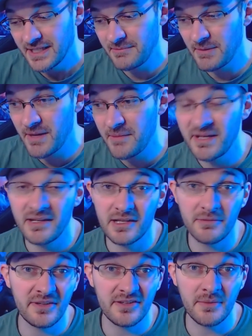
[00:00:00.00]
I mean, maybe it
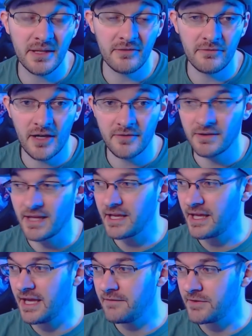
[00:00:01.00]
could be something involving
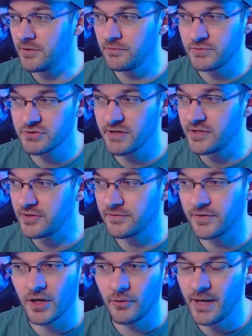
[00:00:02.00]
like if you stray too
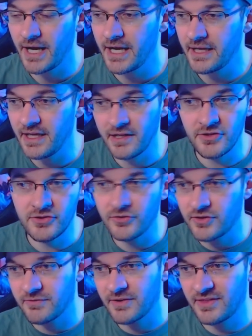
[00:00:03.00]
far away and you do
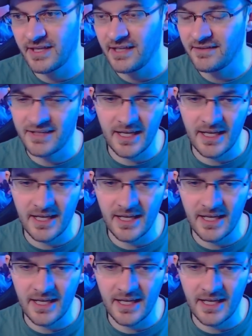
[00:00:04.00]
different things,